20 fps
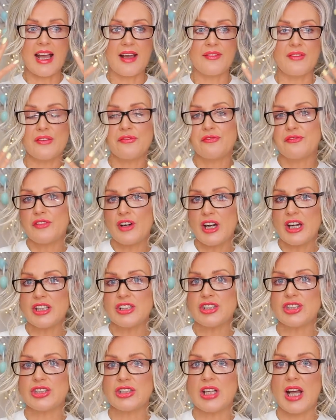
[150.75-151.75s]
I have a
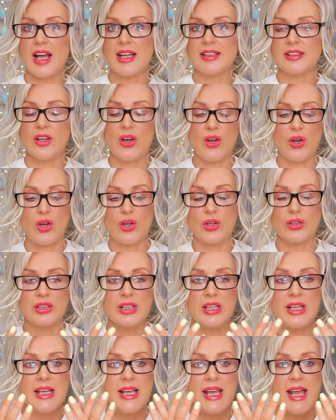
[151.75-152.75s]
fresh tan
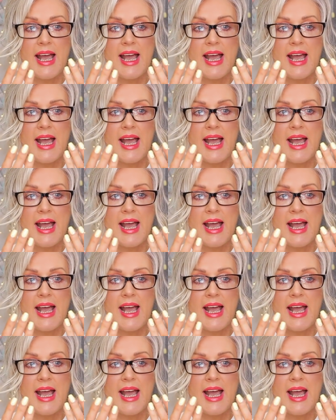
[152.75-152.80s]
on